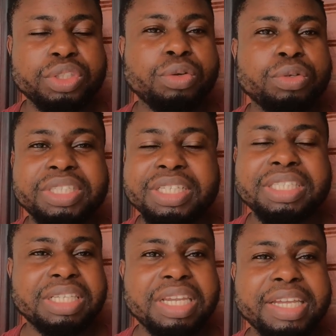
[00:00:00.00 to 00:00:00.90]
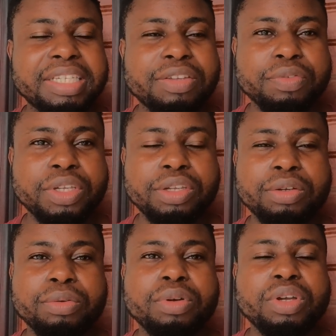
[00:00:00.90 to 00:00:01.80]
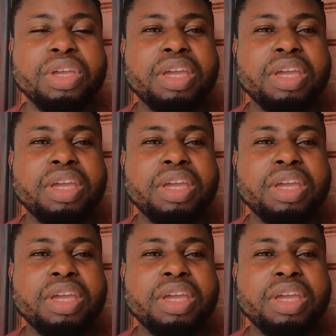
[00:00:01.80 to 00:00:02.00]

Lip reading: So just like the video